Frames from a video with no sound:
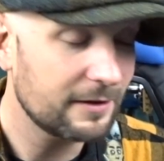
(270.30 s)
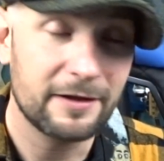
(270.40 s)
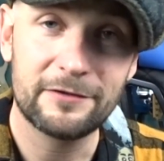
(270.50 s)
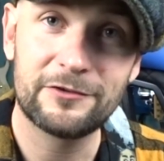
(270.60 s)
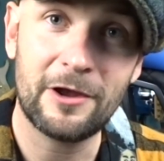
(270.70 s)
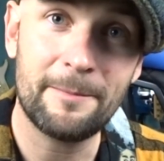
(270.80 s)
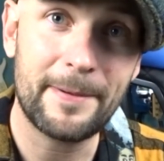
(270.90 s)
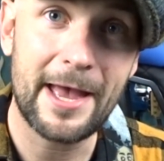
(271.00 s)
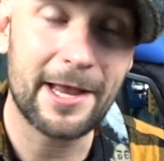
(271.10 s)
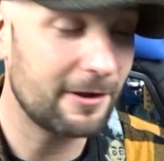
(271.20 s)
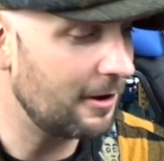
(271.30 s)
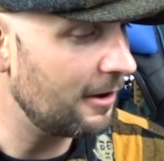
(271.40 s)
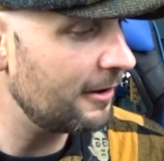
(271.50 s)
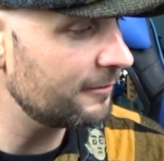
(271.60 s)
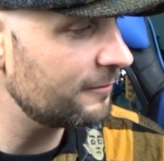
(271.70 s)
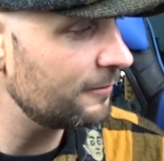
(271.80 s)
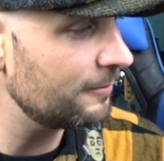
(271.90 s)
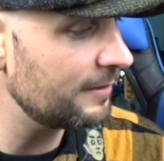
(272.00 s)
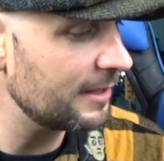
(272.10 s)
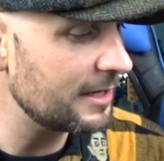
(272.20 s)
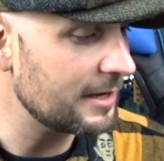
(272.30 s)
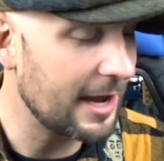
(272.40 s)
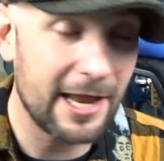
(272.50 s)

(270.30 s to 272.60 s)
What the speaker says: is jump back onto the